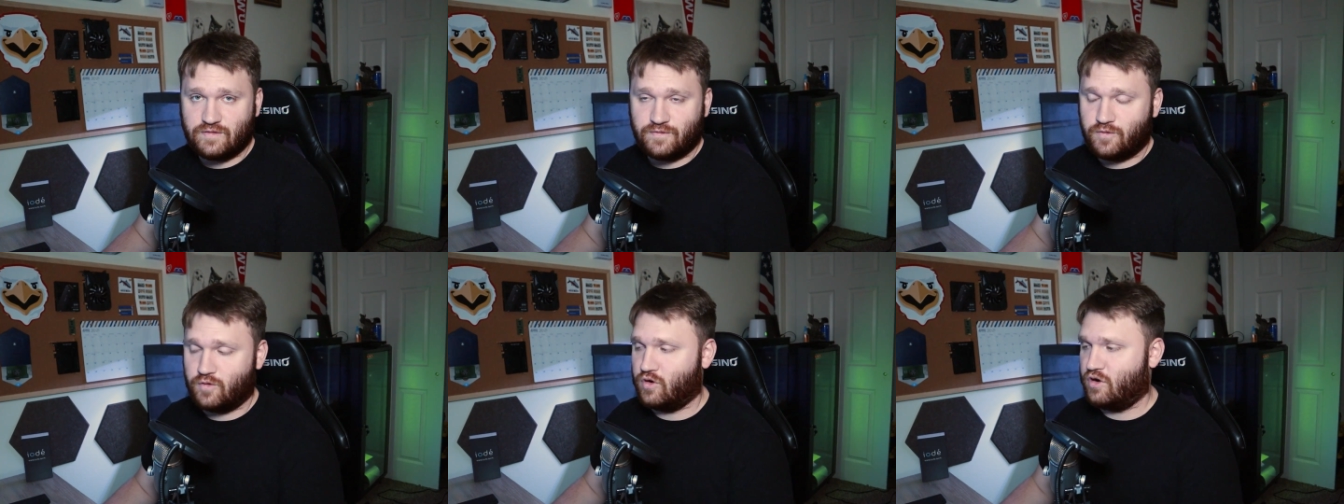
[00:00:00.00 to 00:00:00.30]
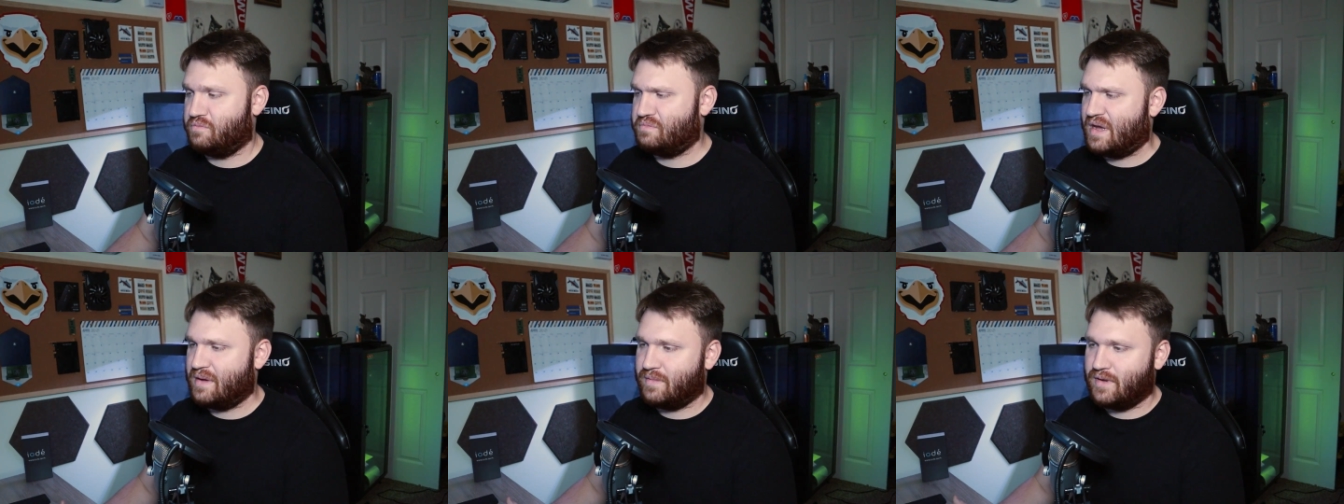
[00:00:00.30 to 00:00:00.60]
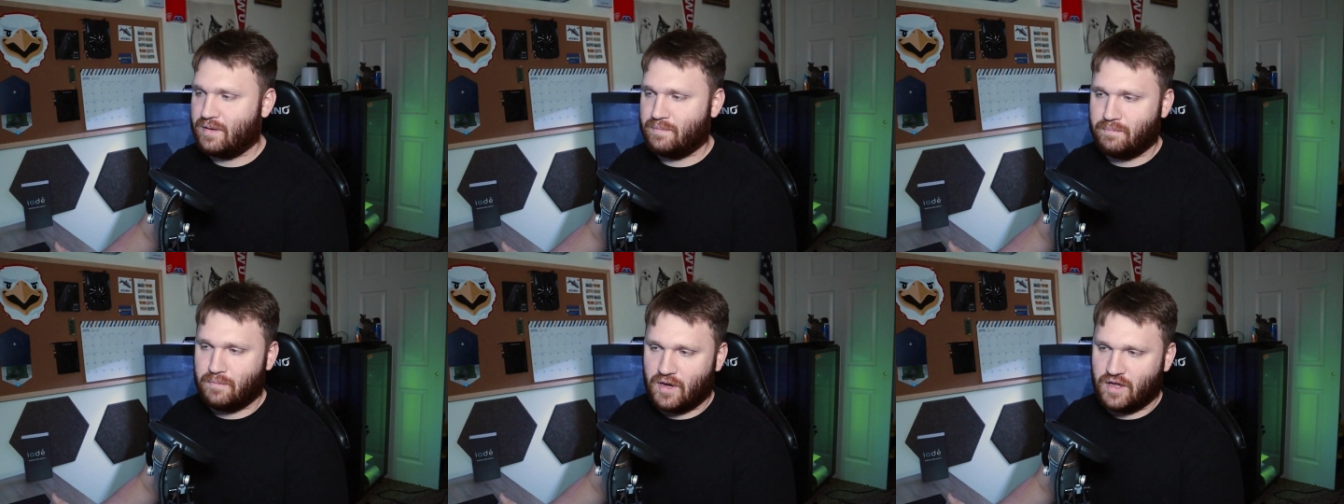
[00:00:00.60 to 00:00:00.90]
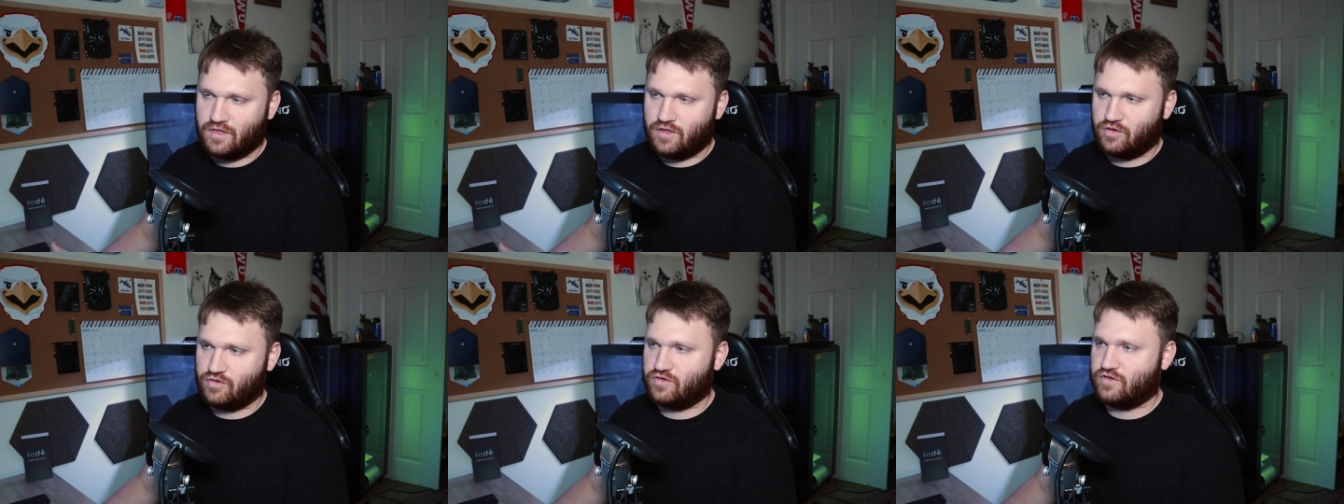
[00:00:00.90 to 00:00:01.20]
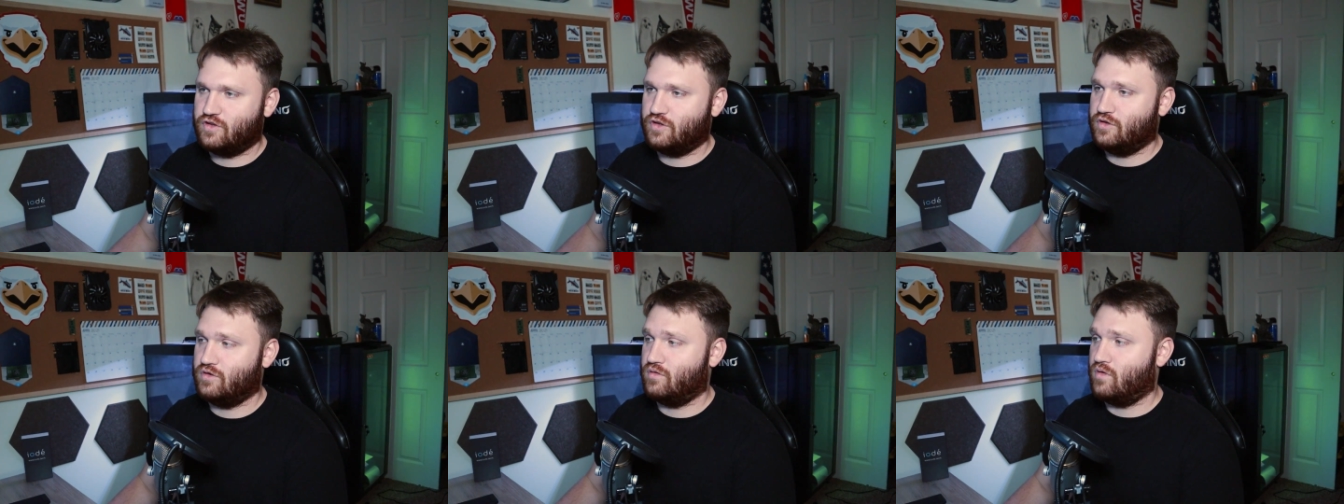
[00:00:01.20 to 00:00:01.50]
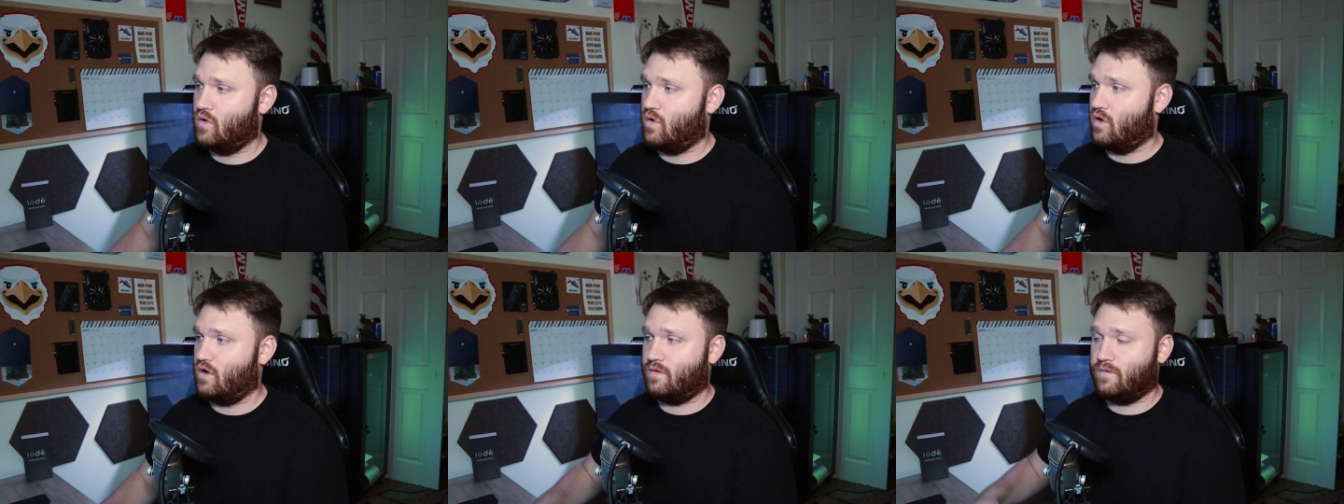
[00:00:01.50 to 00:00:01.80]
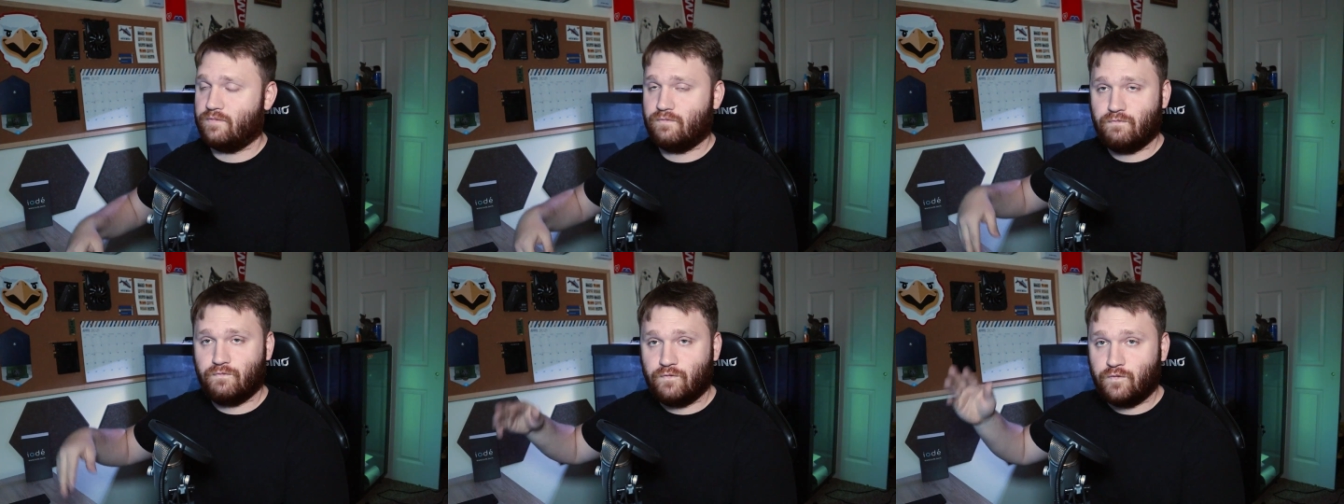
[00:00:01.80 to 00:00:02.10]
for maybe a month or two
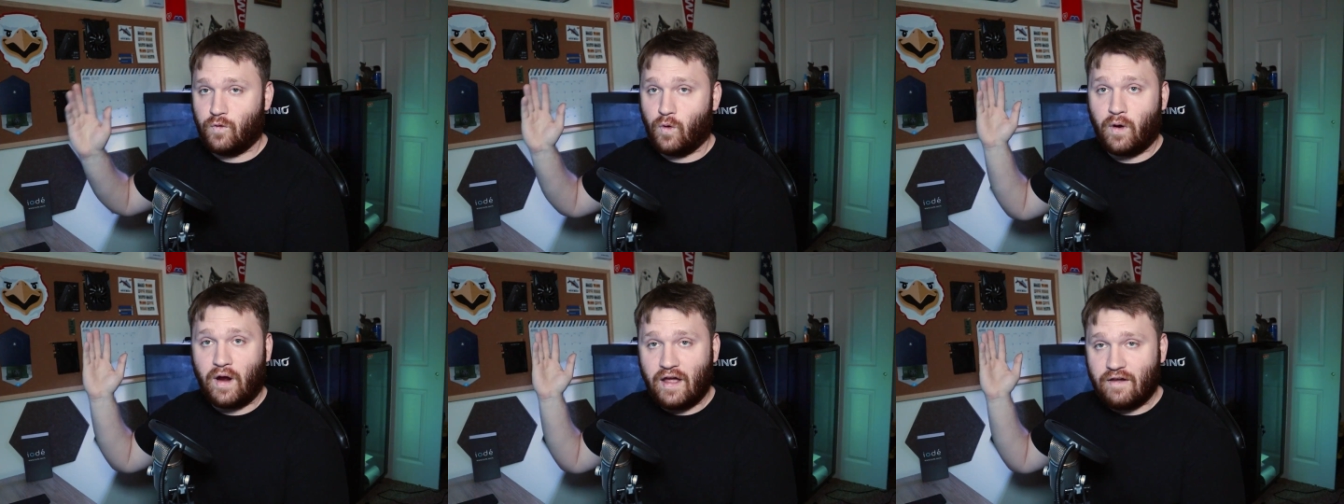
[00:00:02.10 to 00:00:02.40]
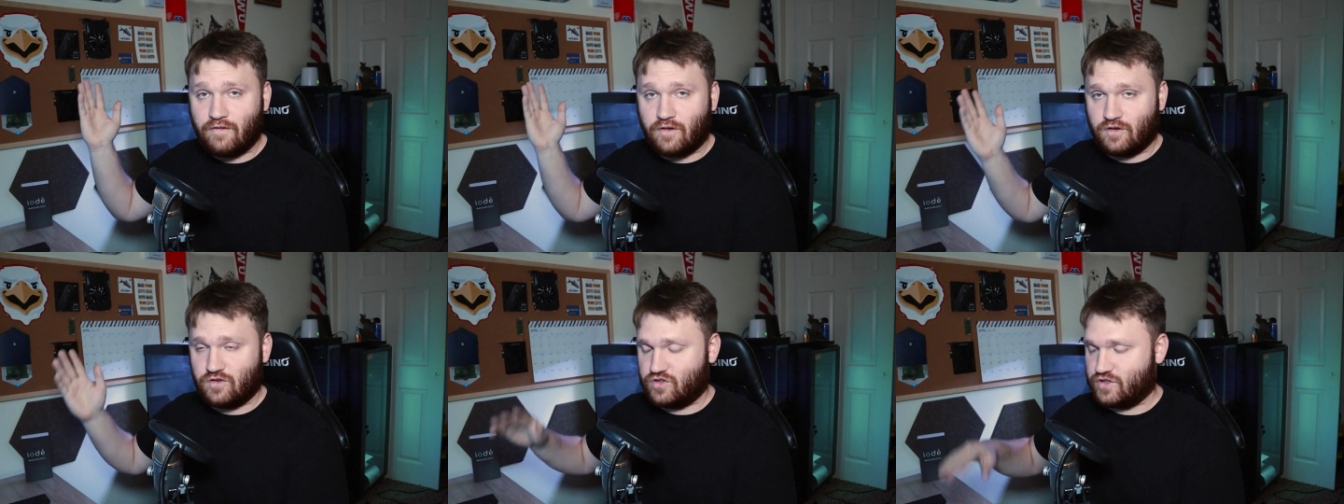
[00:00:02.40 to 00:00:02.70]
or forever,